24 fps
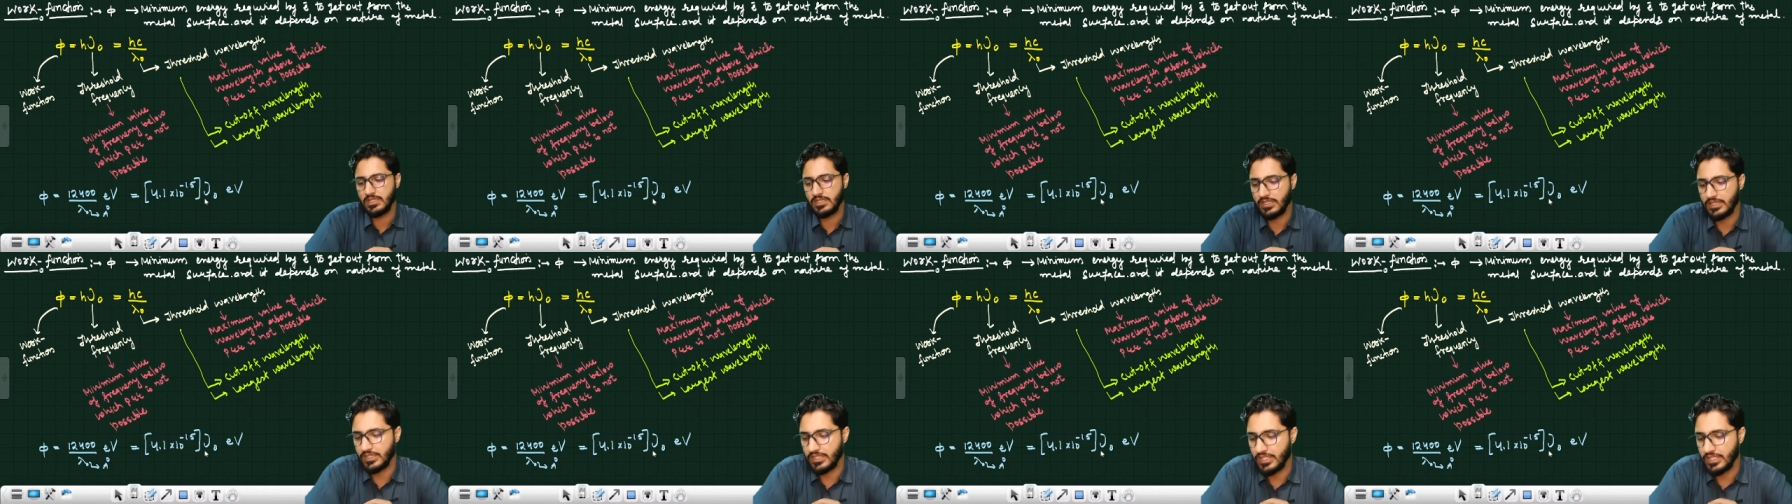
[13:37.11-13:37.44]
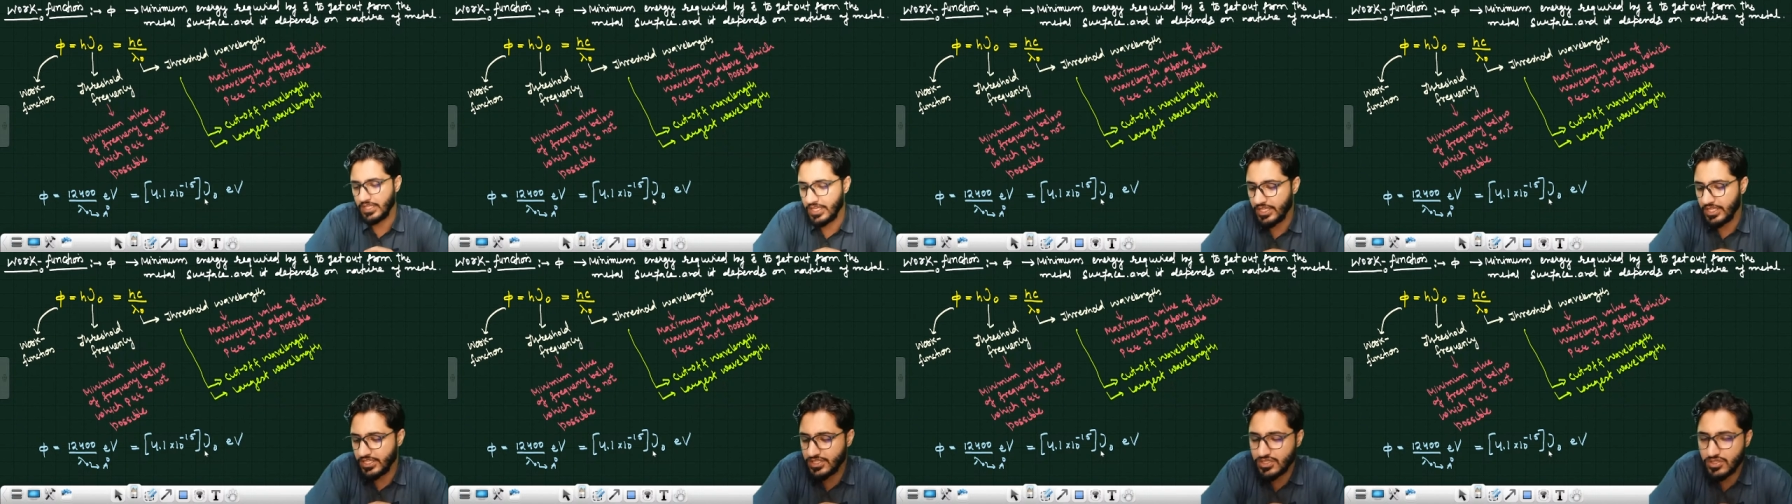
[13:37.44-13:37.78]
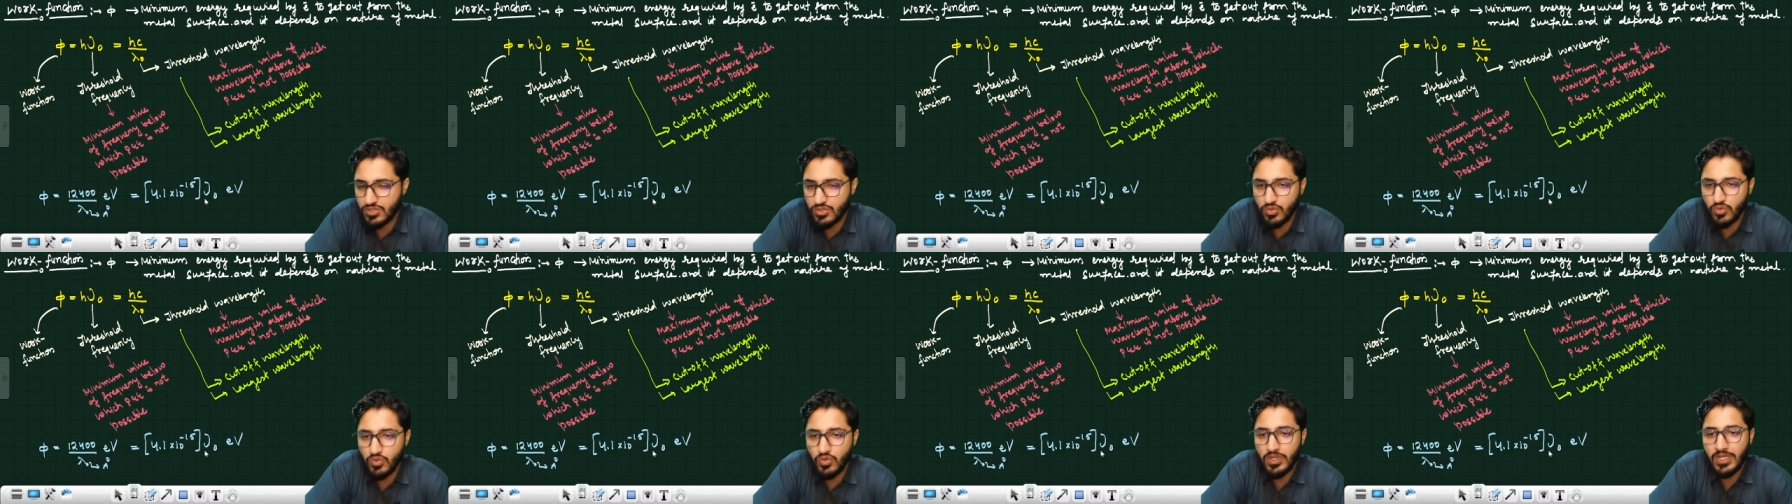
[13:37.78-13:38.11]
These
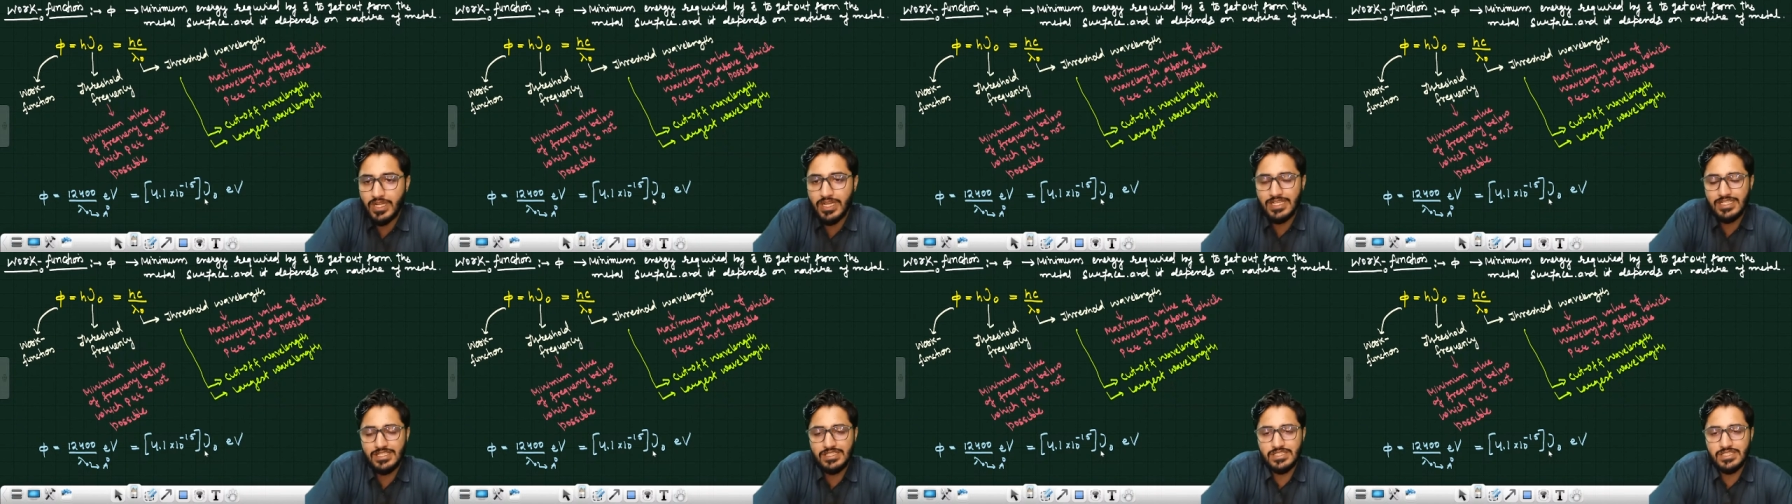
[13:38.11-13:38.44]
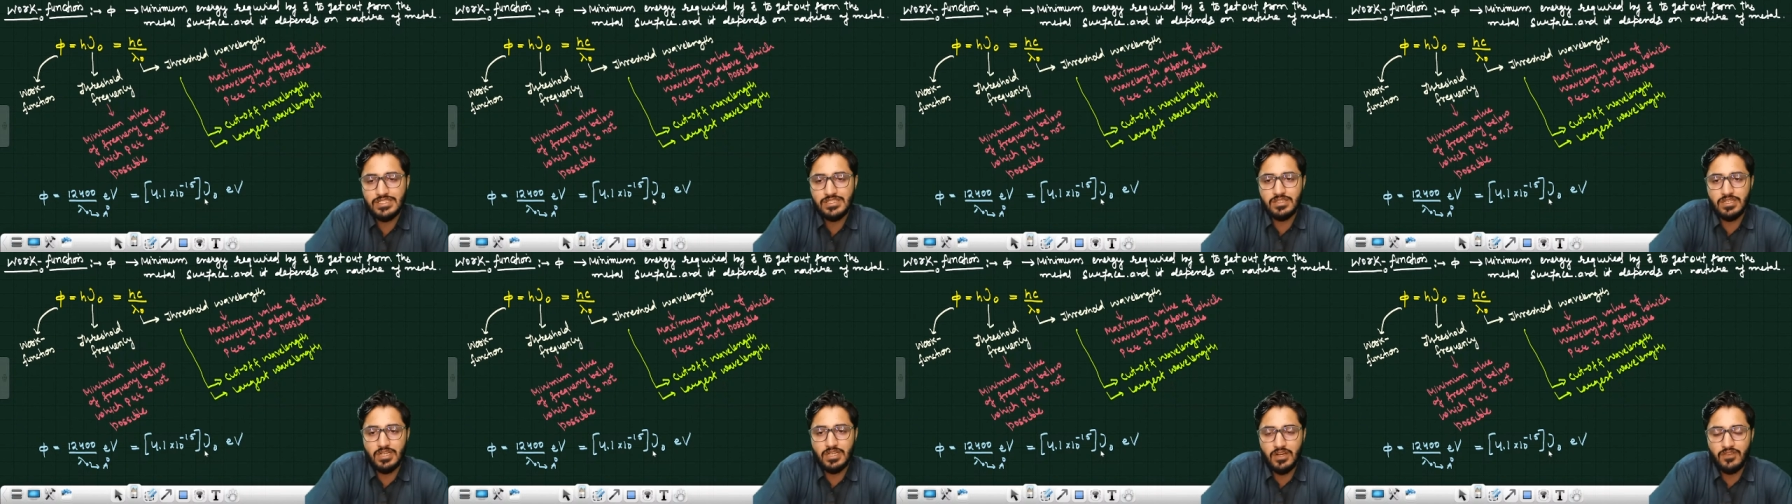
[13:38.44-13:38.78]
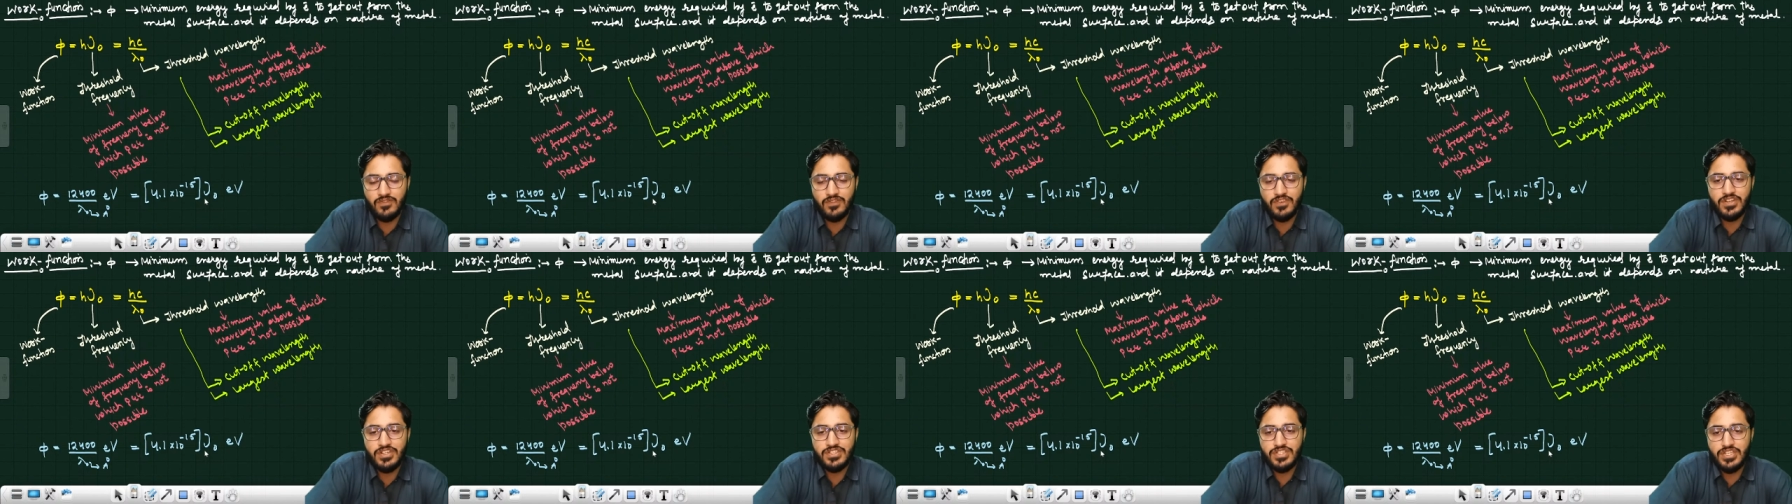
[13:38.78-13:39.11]
two
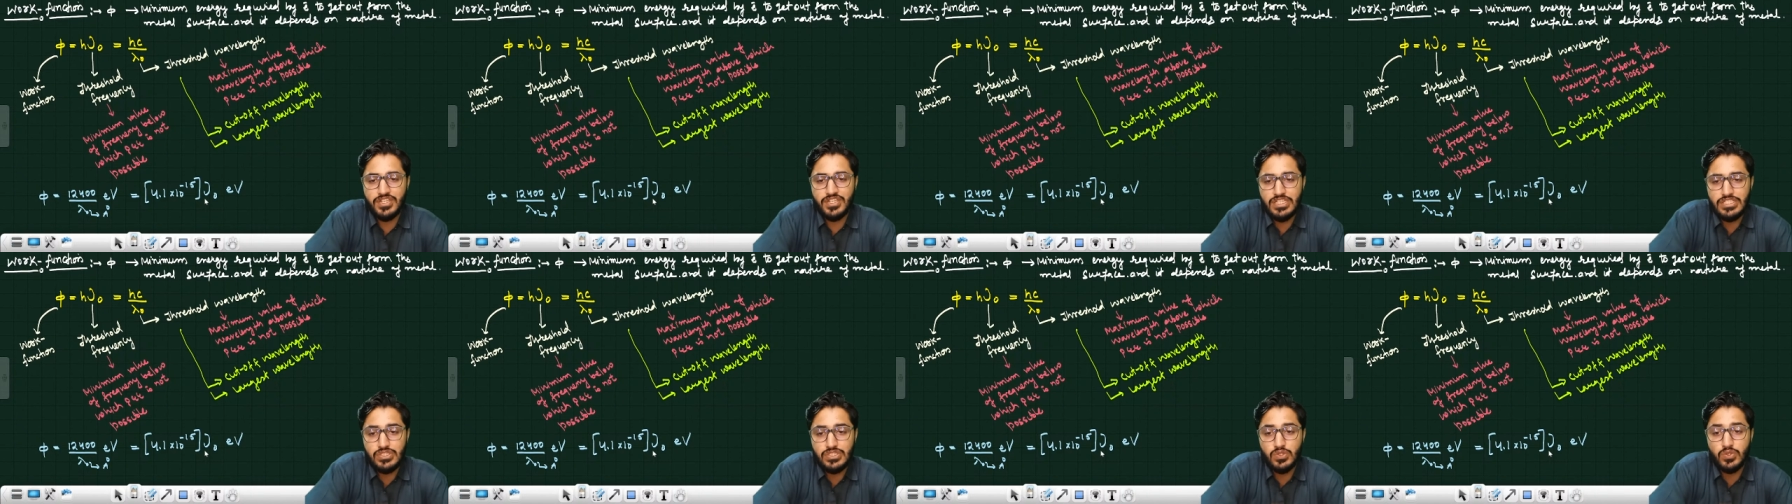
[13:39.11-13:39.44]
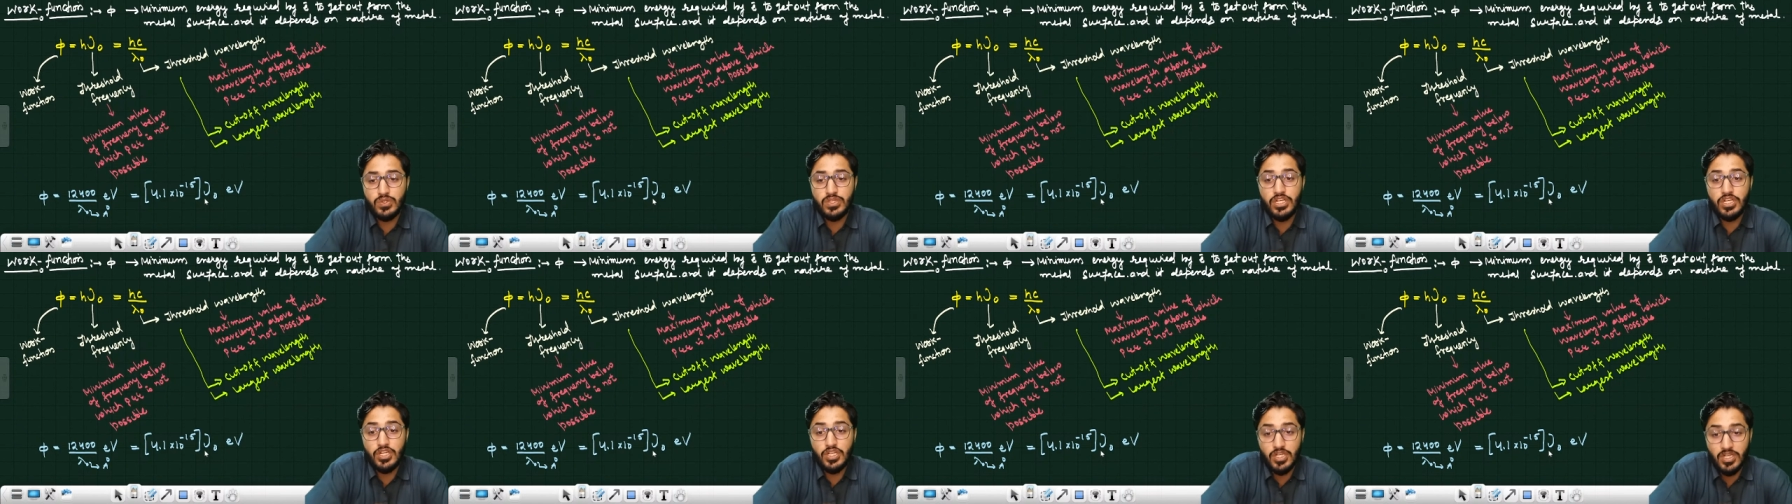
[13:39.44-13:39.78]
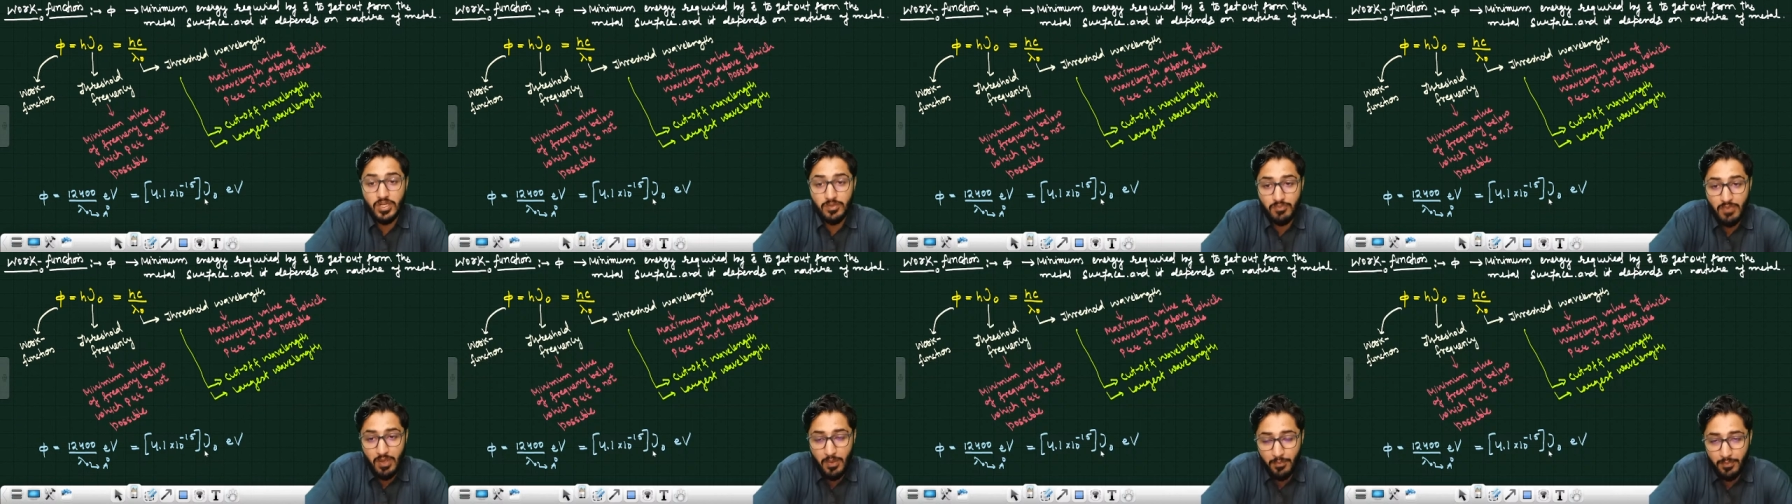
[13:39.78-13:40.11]
conversions you need to
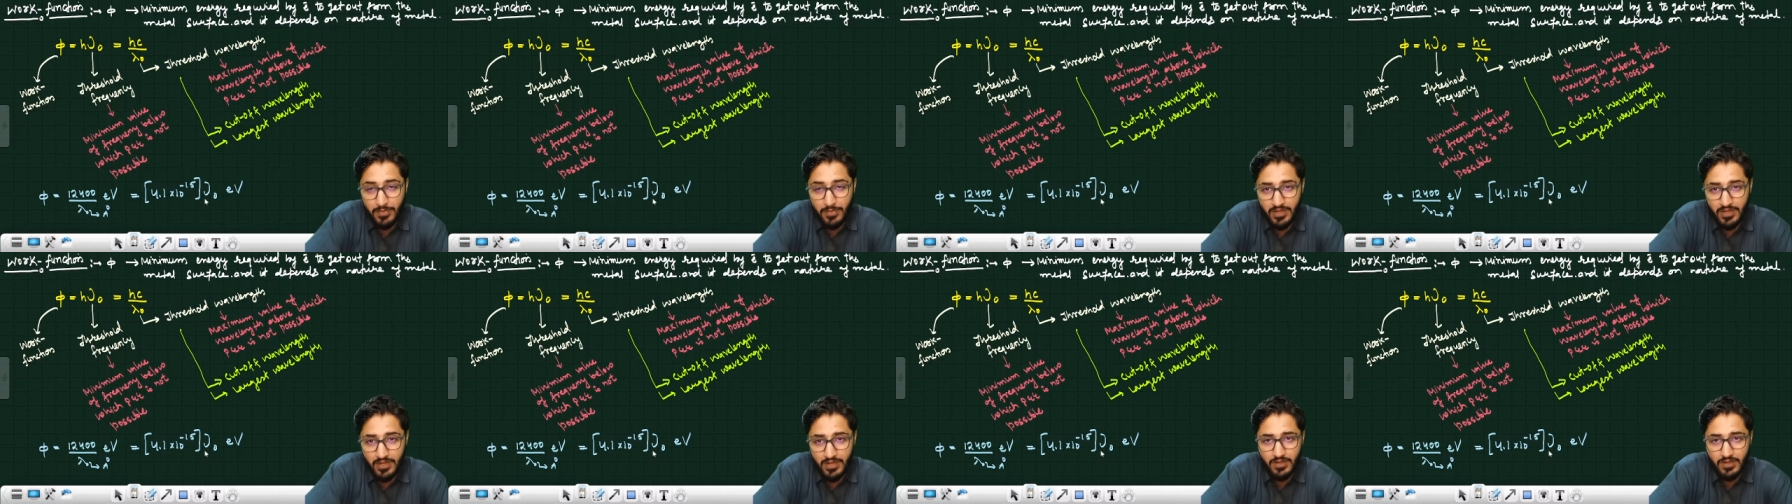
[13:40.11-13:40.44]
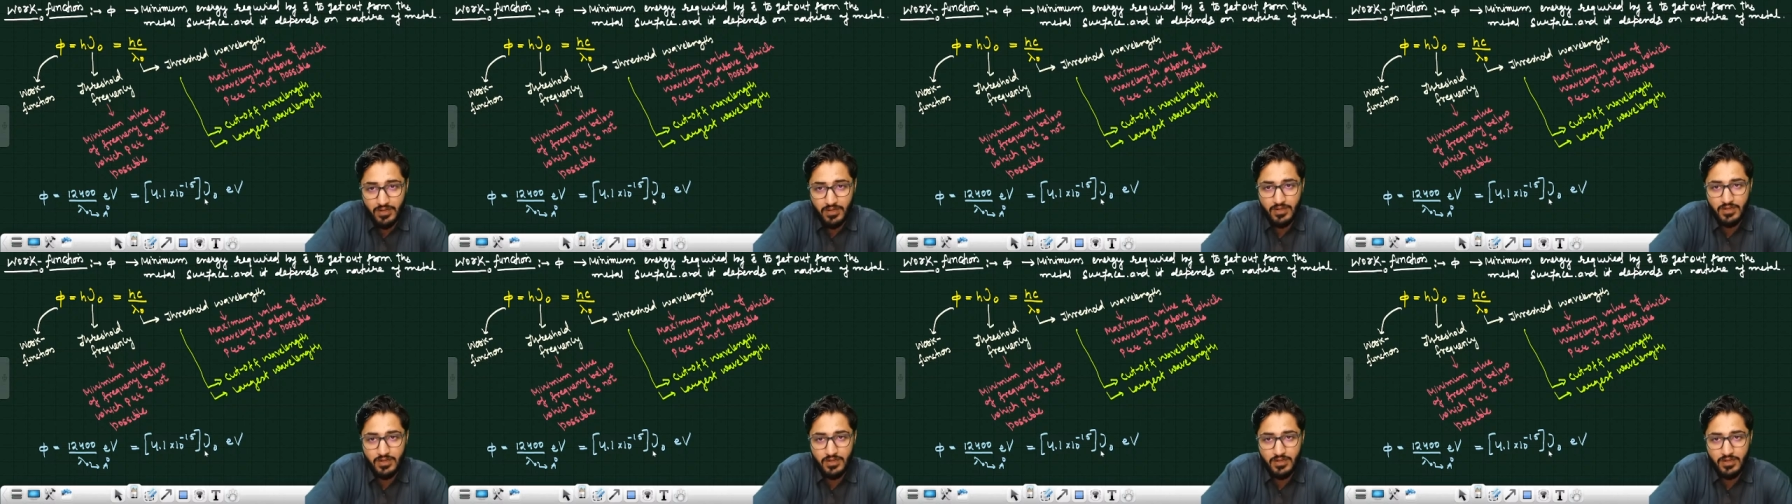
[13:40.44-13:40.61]
remember.